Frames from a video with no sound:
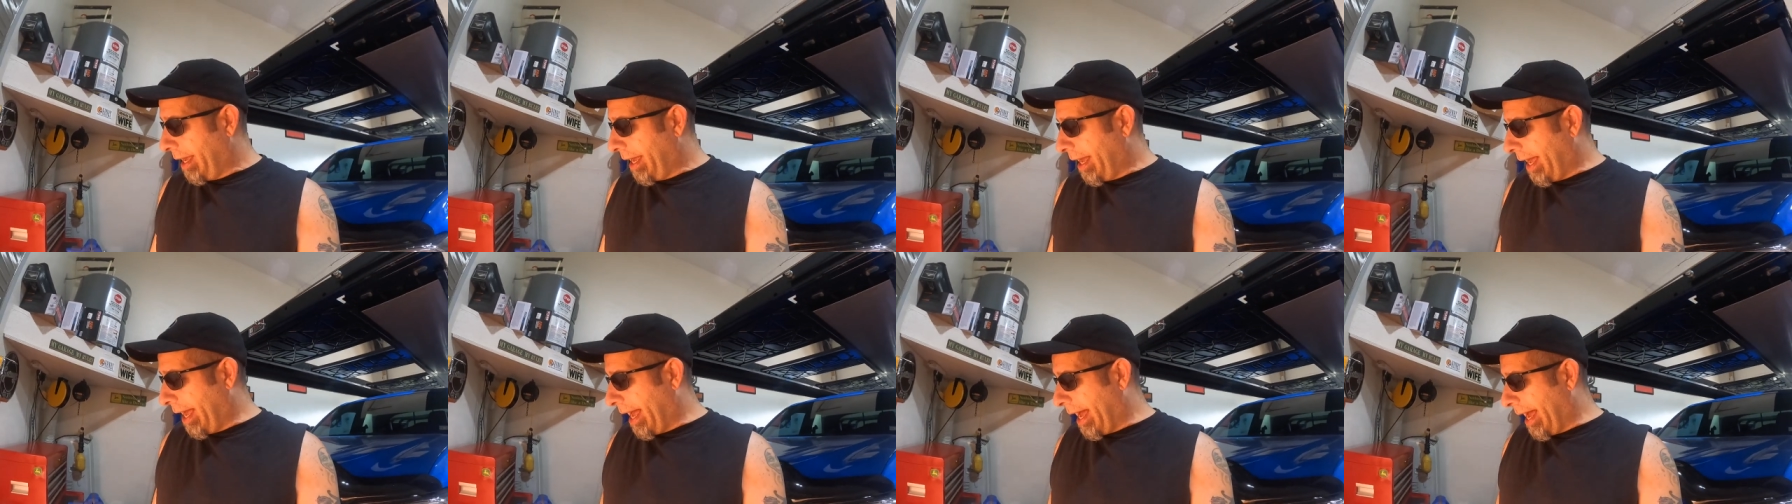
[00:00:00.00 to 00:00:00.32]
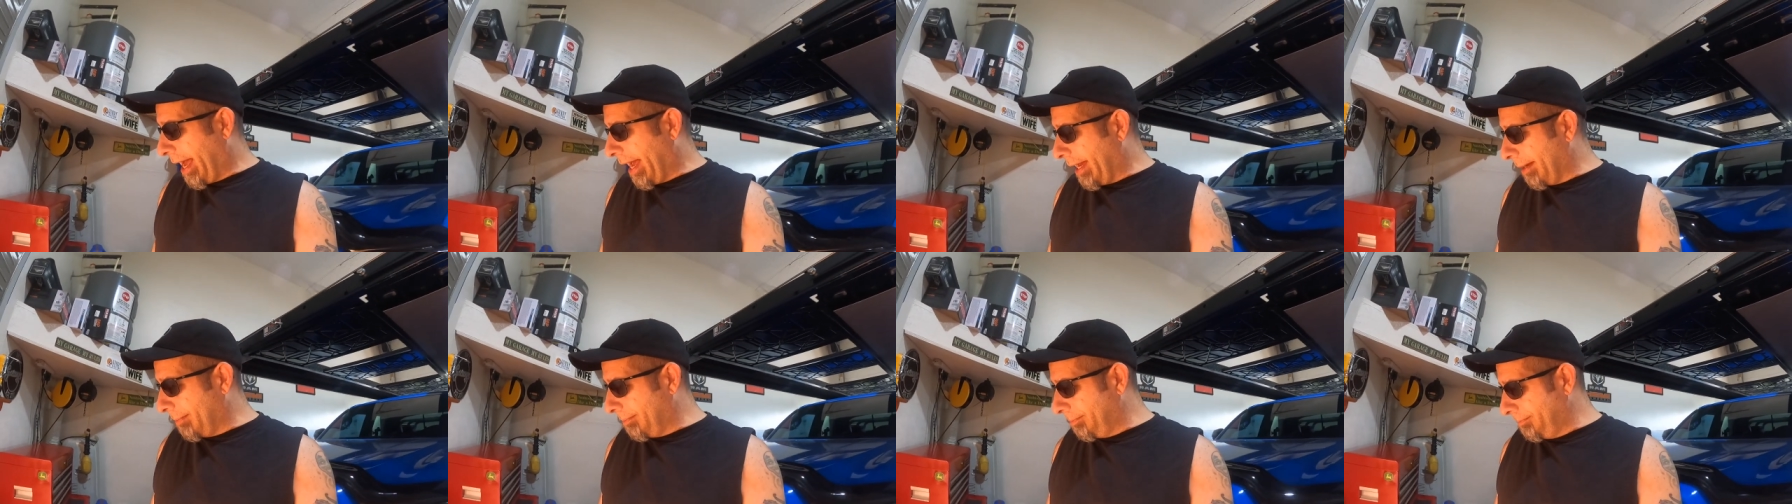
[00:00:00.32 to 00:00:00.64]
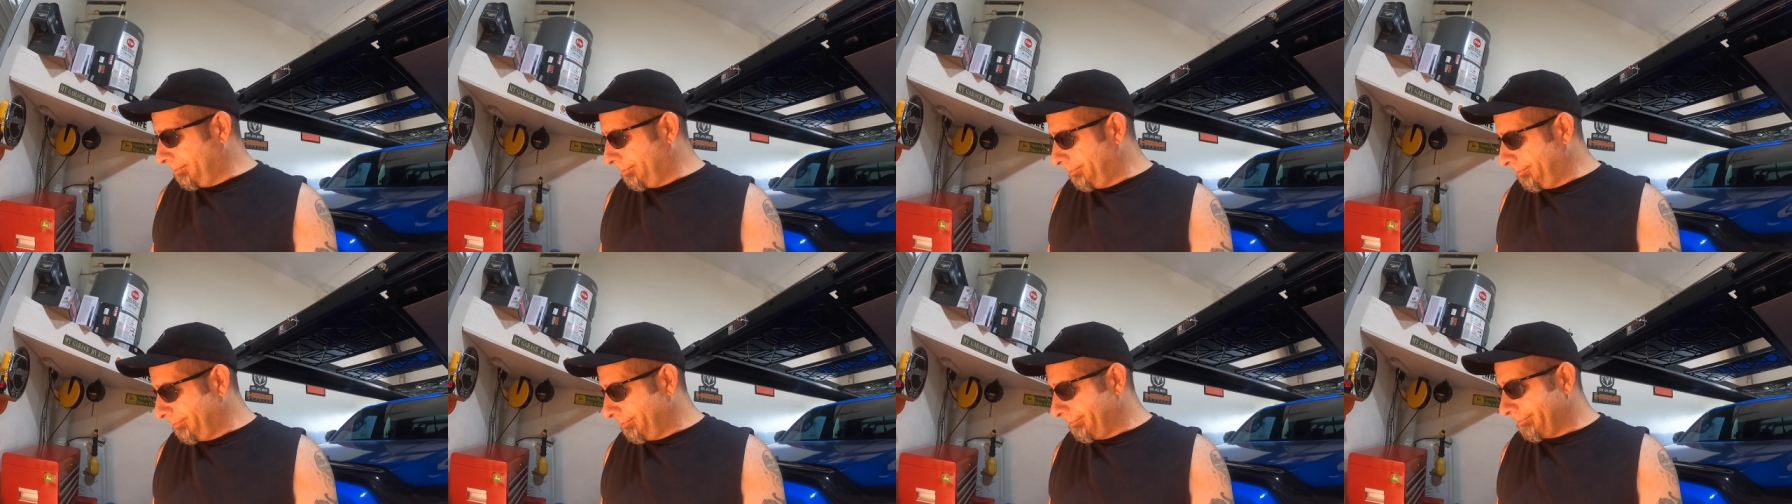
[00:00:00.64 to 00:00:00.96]

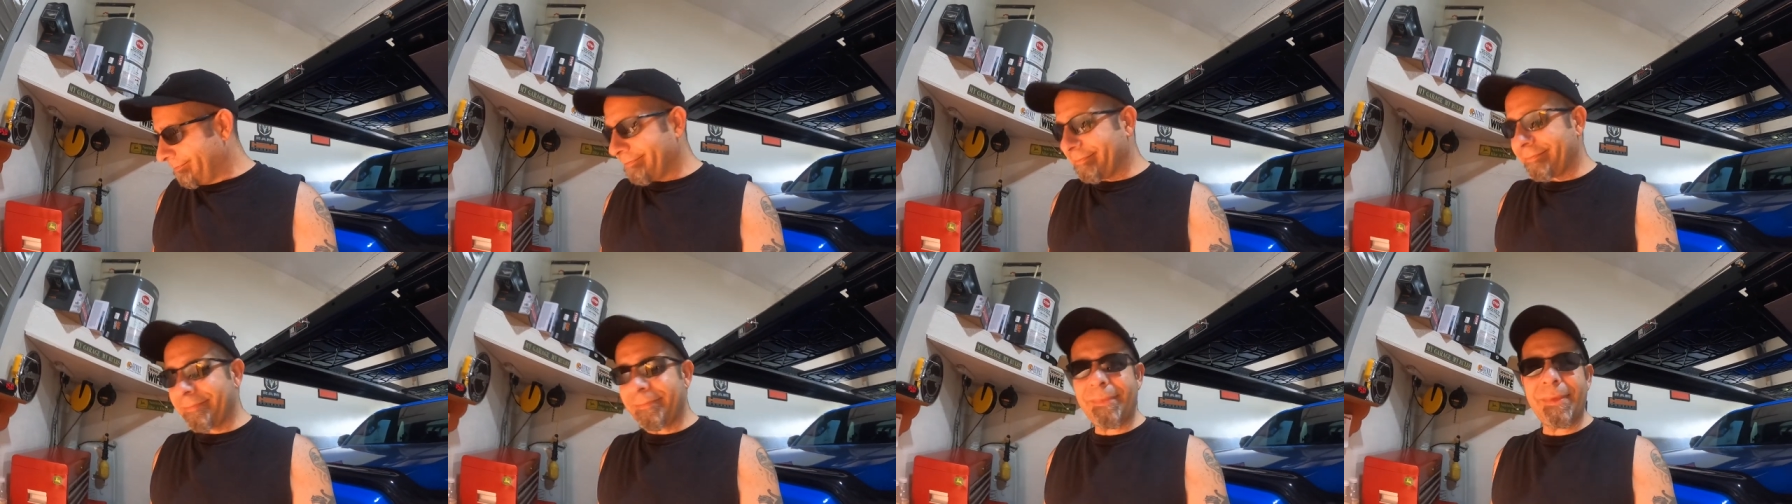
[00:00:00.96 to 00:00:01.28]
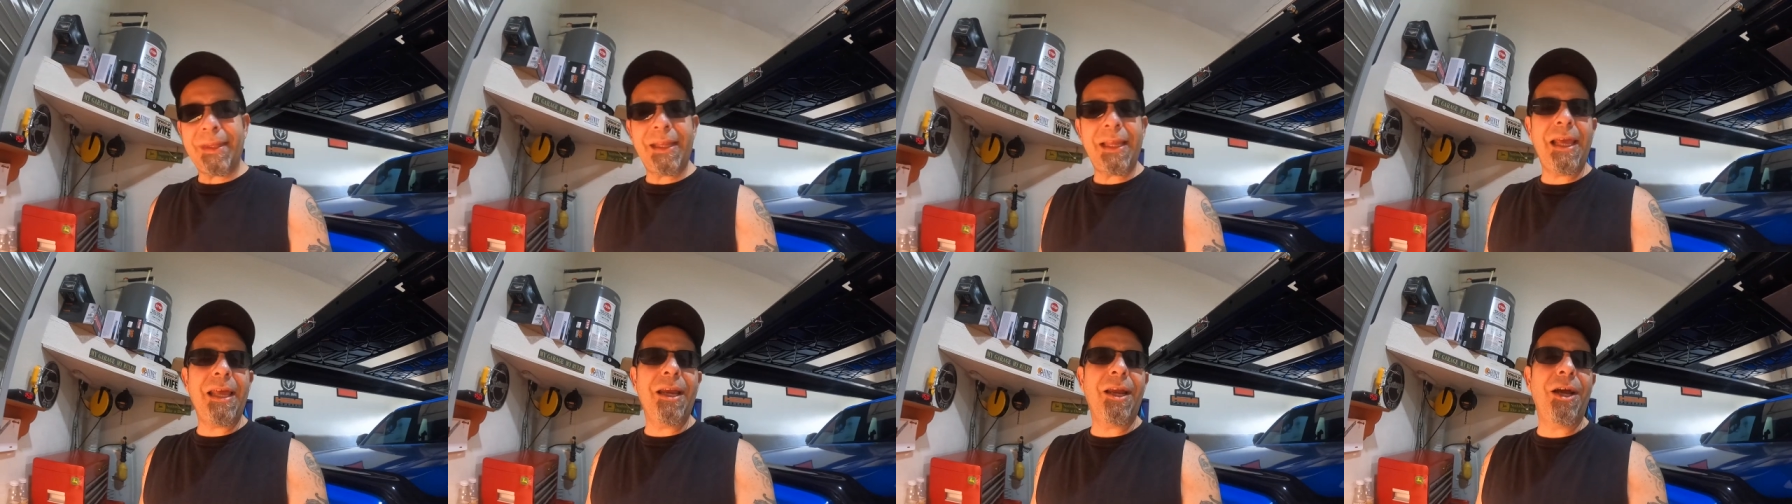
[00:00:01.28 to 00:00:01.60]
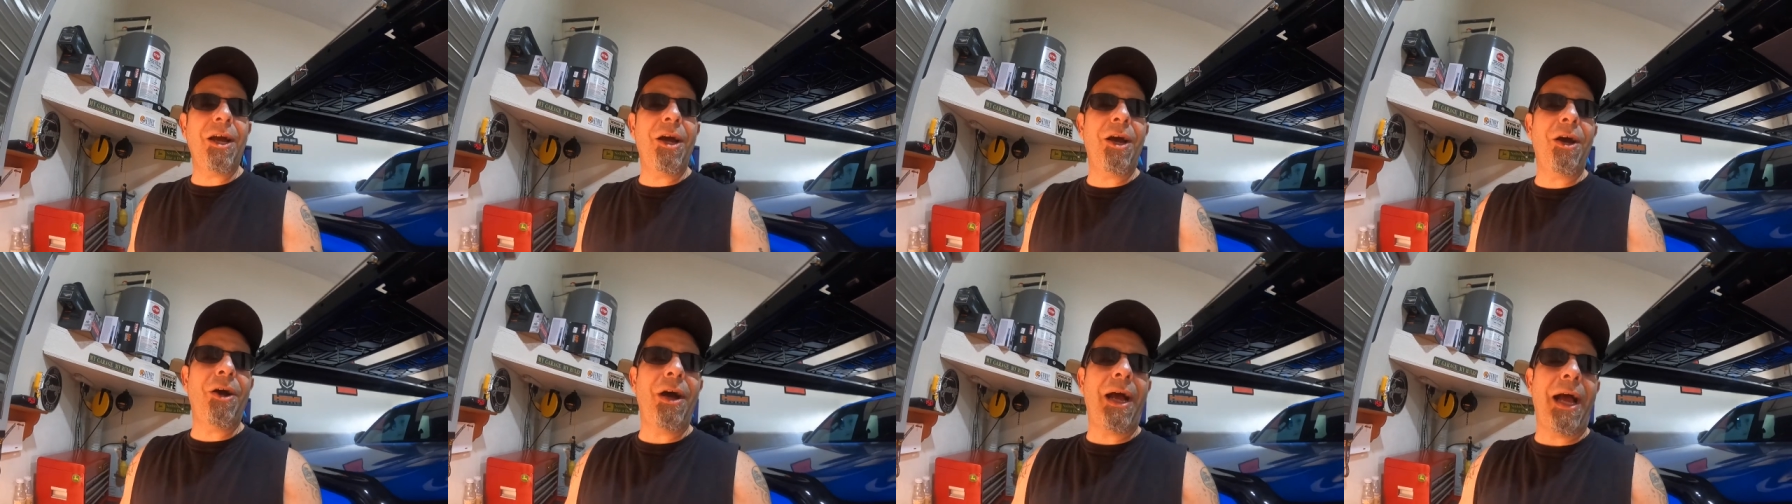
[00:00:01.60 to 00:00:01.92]
Um, you
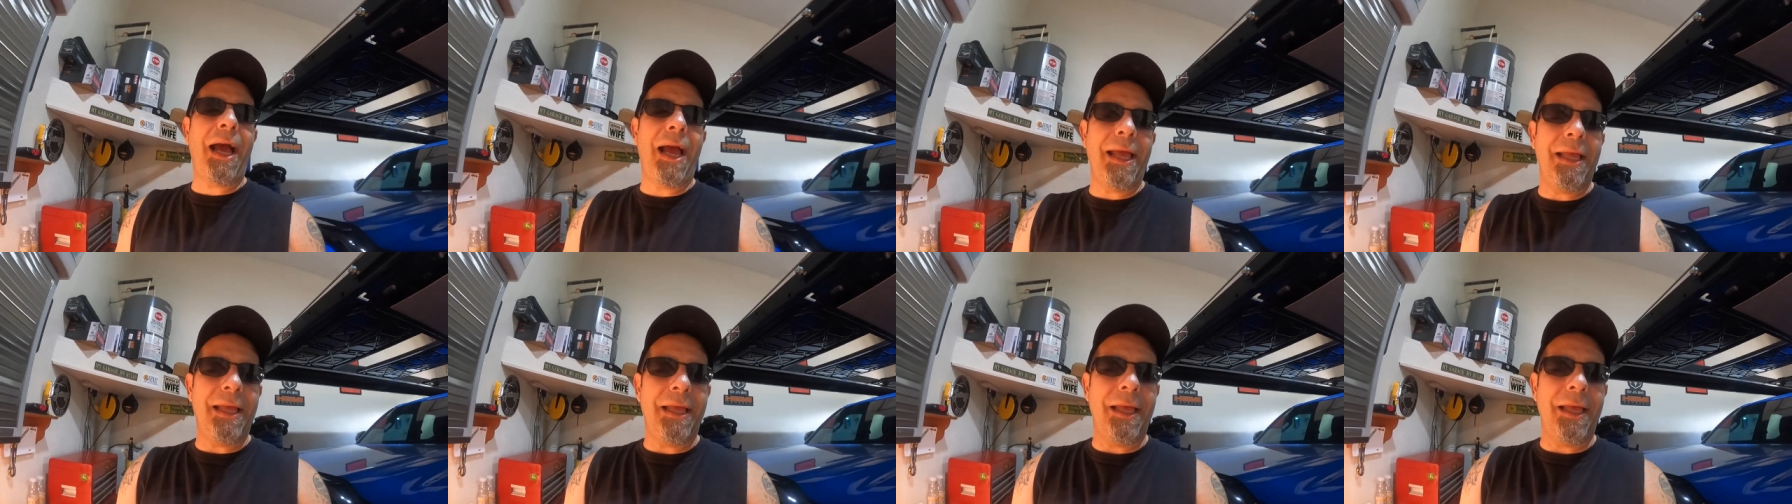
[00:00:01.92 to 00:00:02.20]
know,